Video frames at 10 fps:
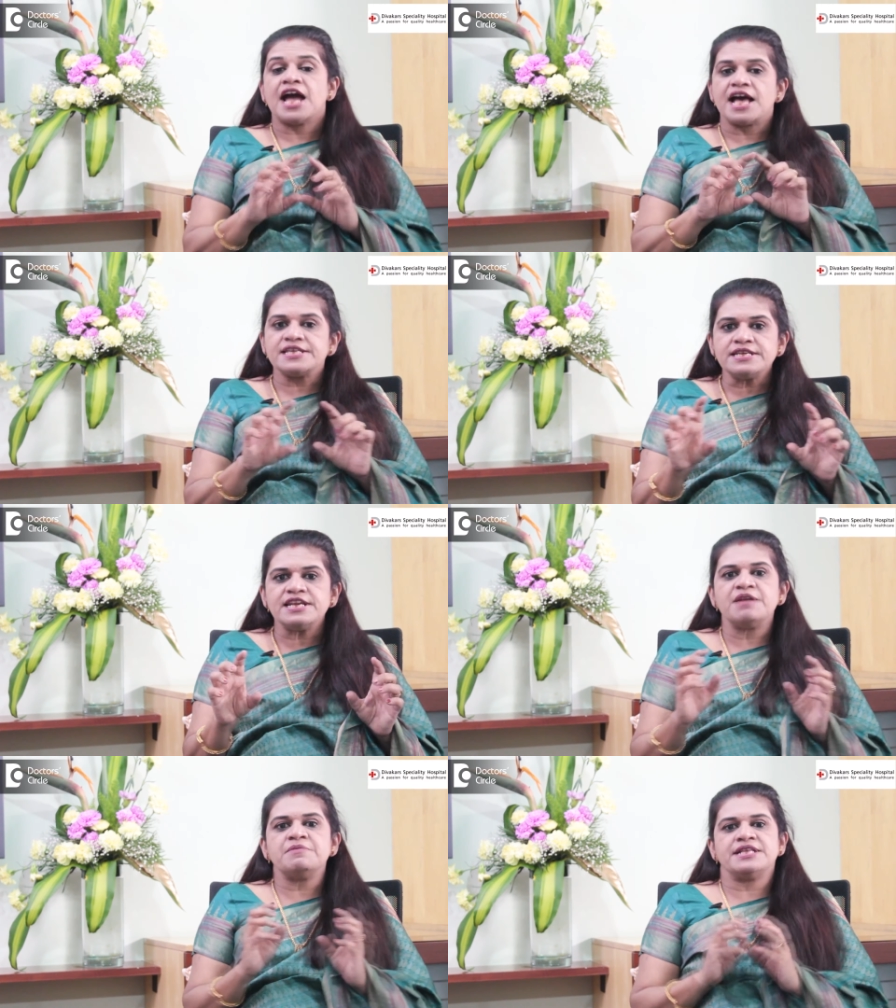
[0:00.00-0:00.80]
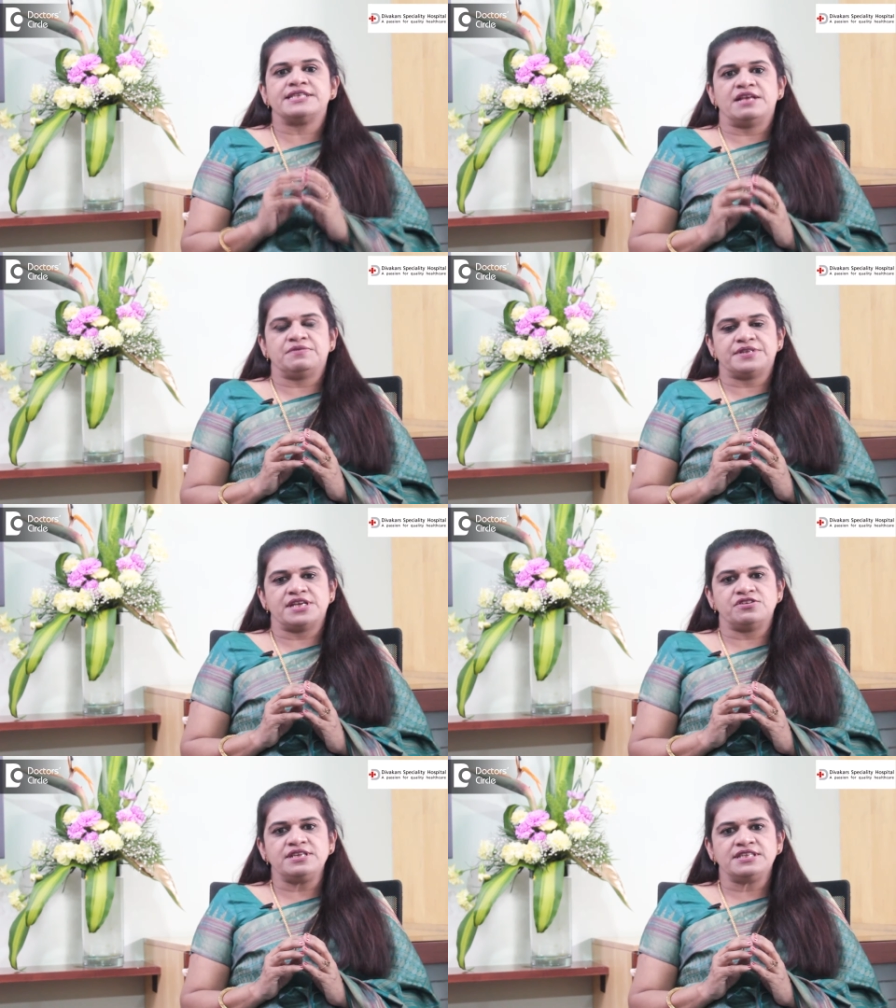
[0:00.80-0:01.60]
As the name itself
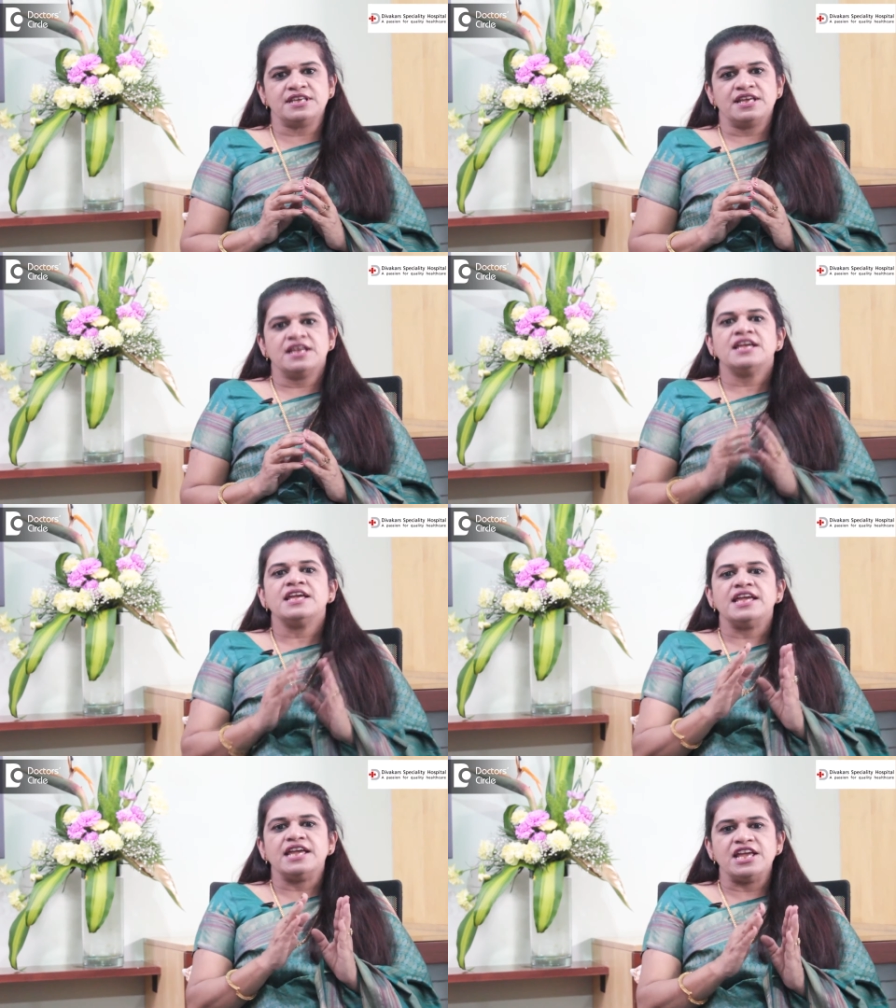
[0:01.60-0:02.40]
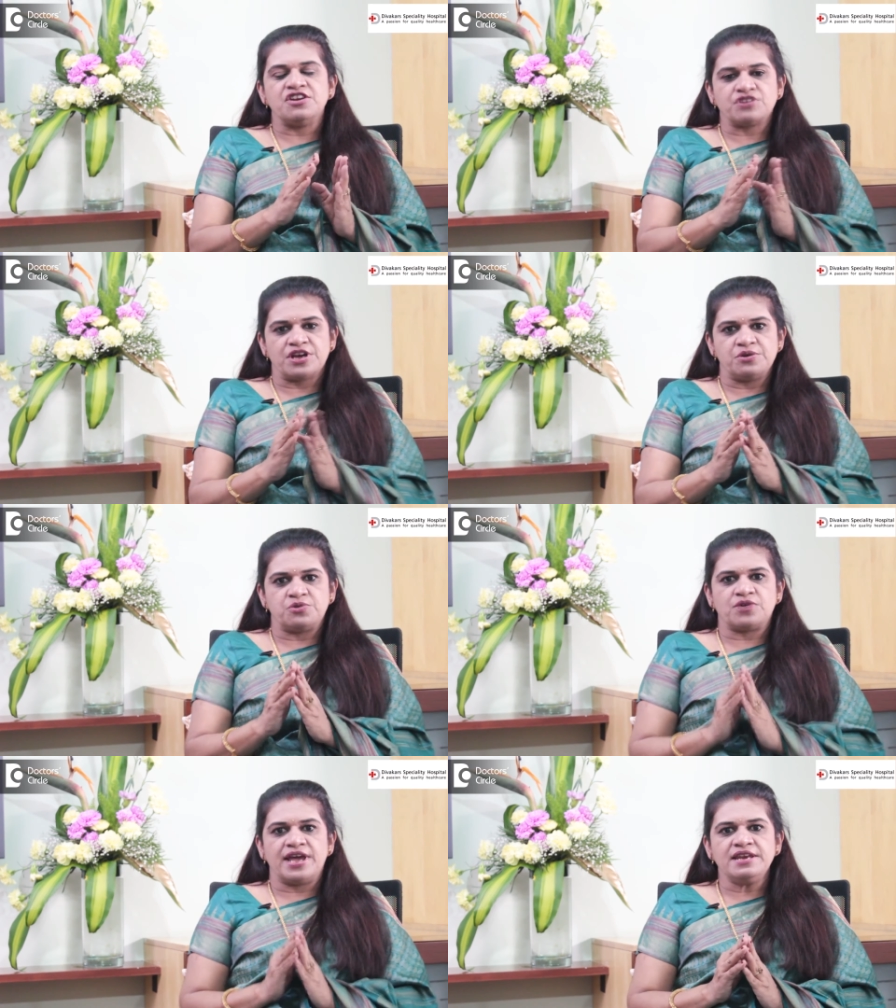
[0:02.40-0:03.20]
suggests,
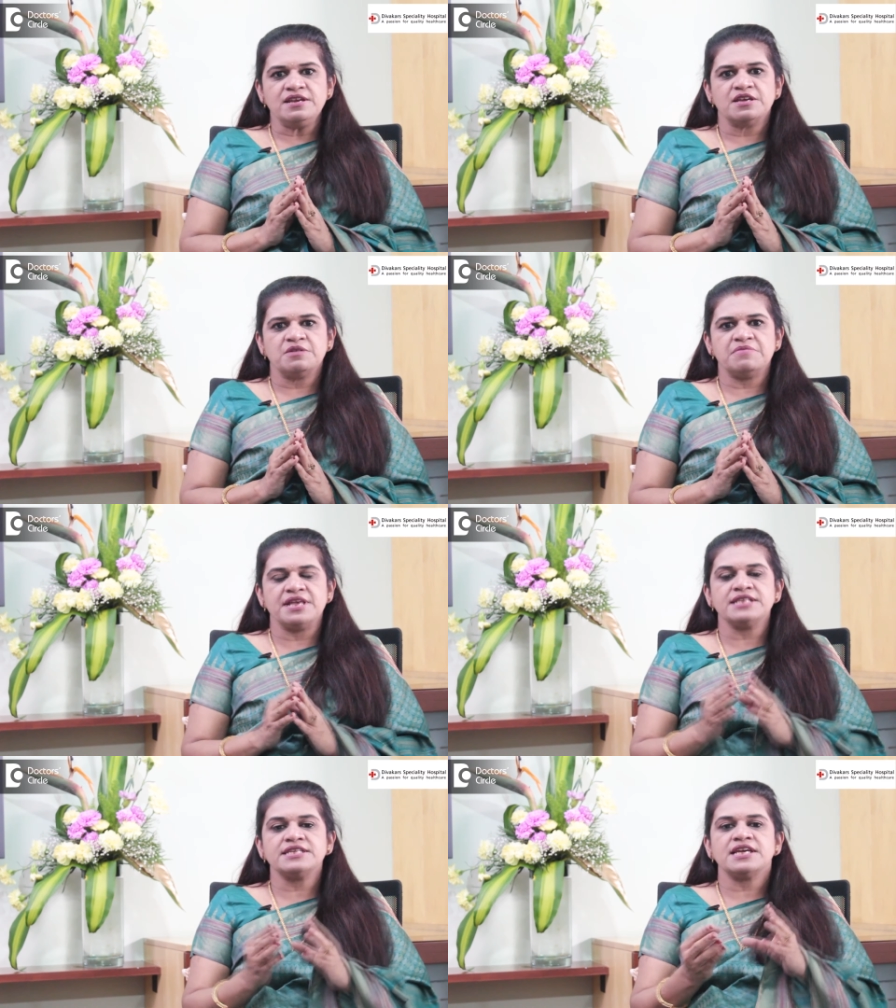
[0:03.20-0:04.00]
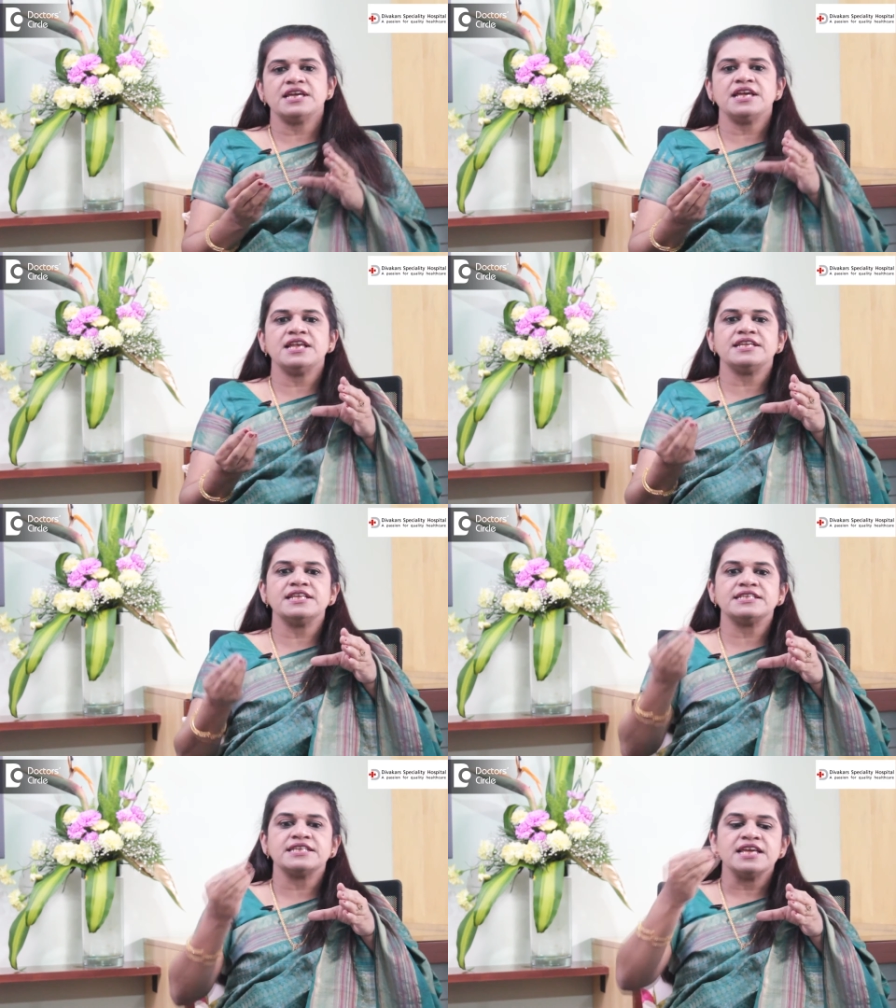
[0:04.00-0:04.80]
intrauterine means it
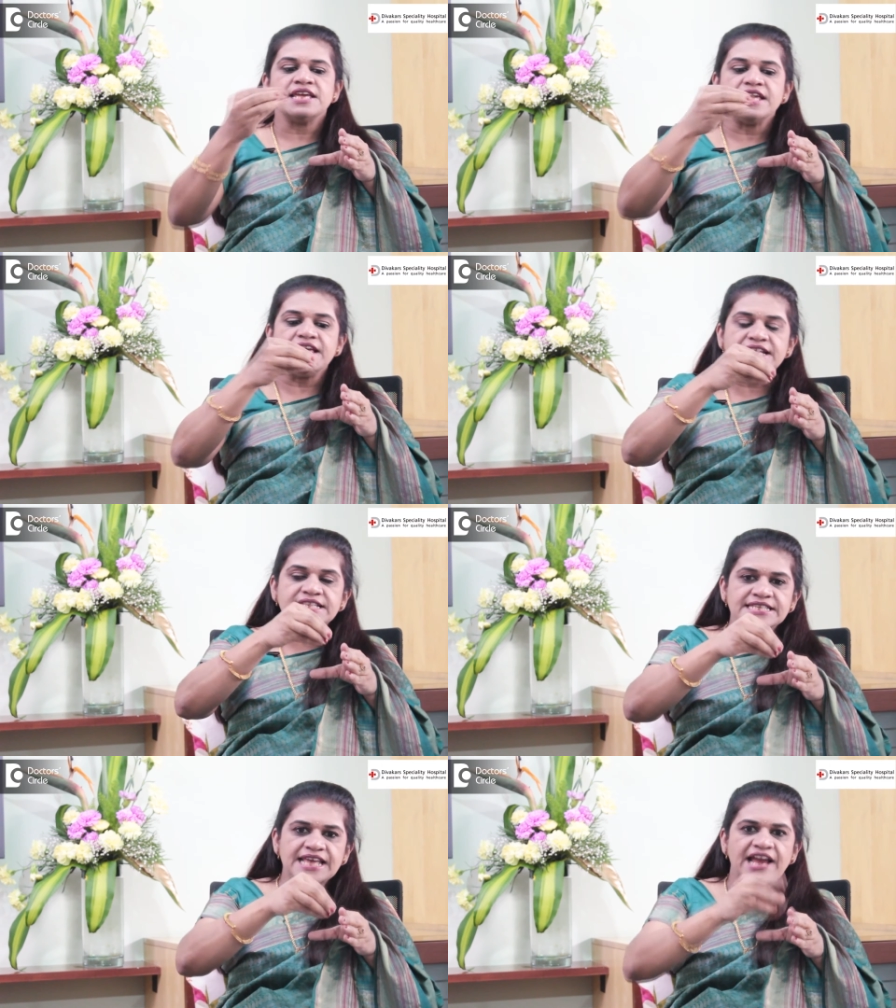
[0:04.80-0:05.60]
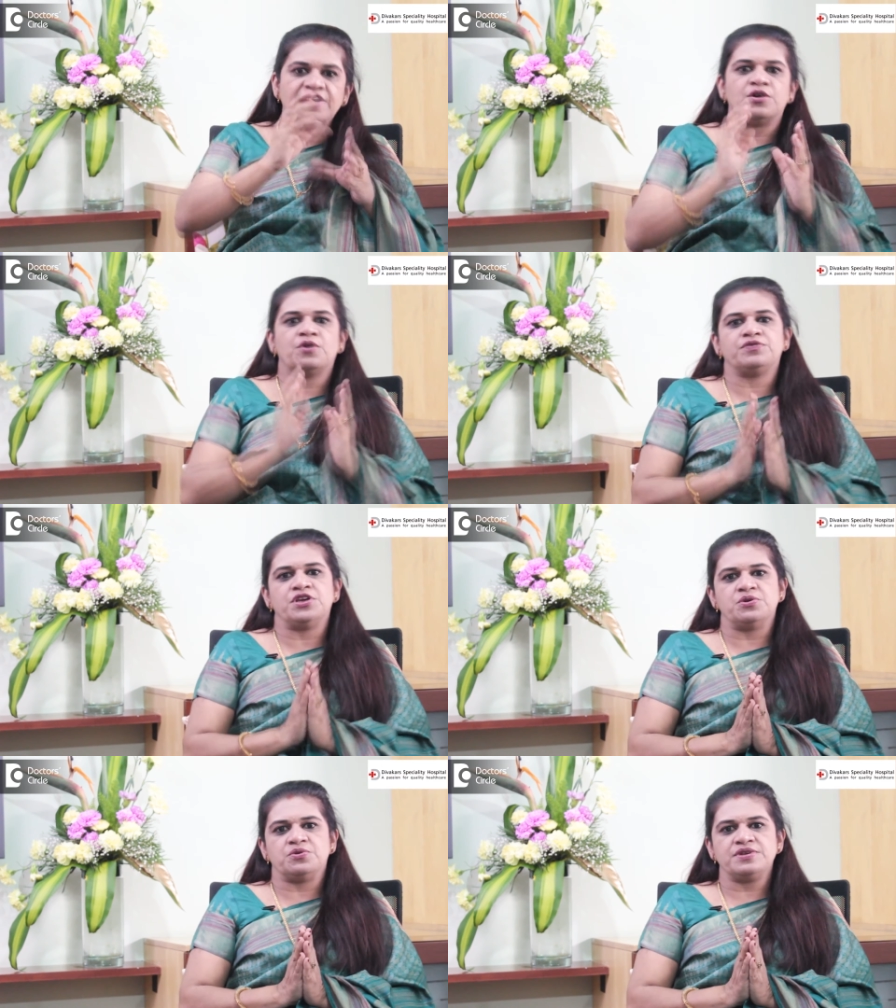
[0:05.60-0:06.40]
is inside of the
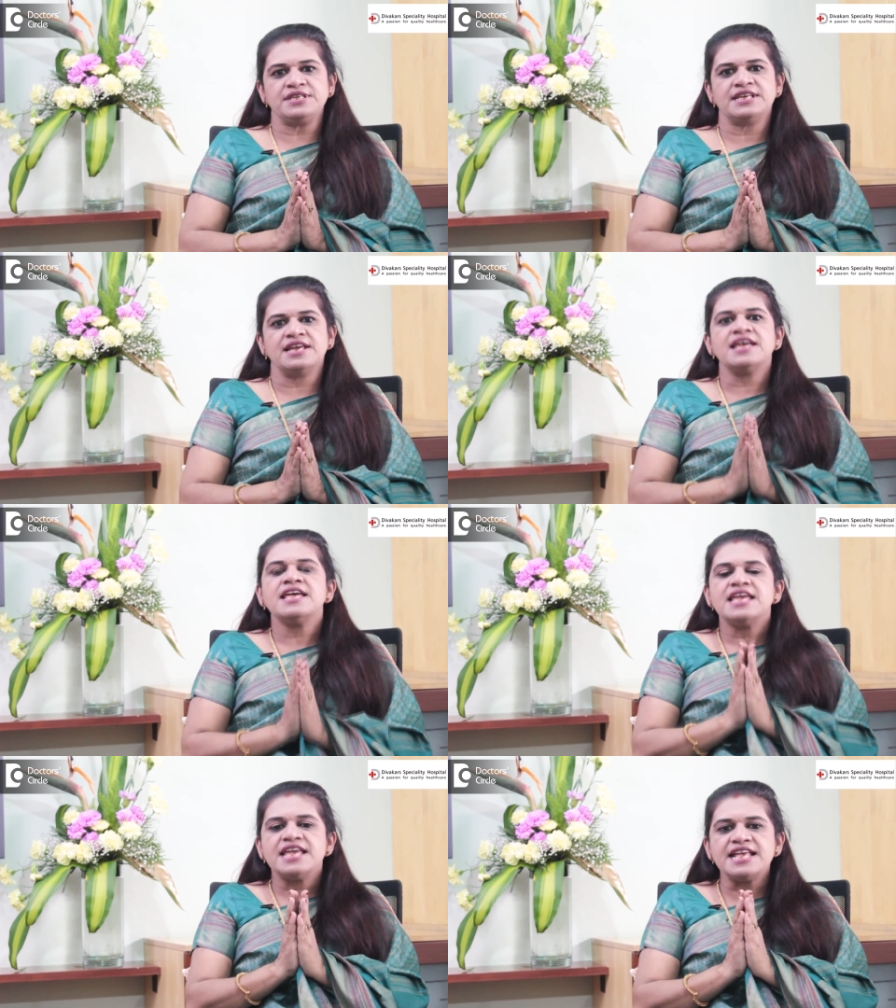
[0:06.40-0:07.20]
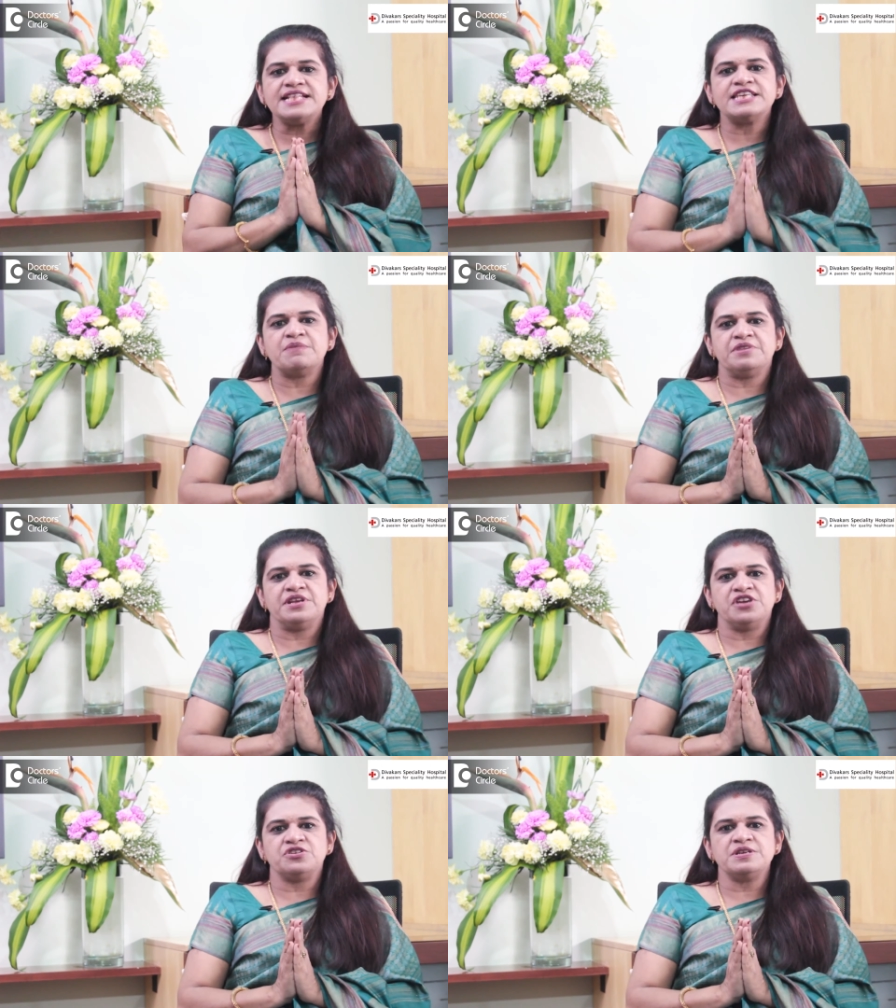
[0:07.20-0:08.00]
uterus.
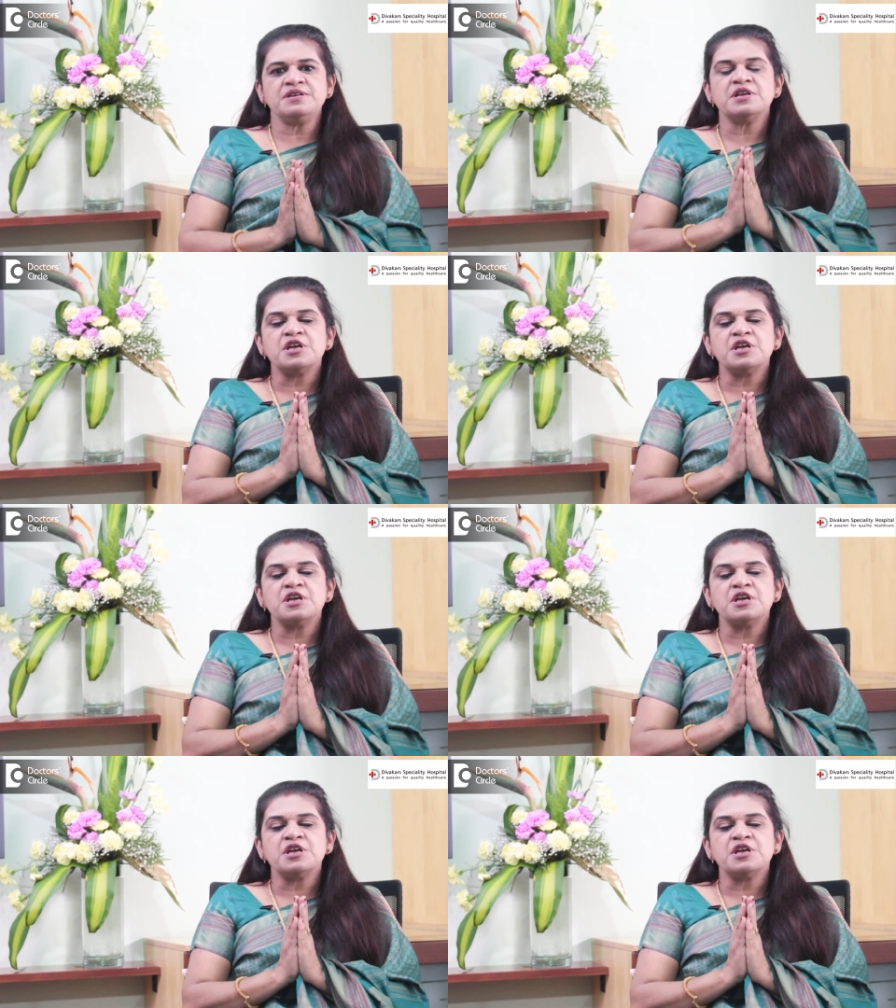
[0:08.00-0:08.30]
Insemination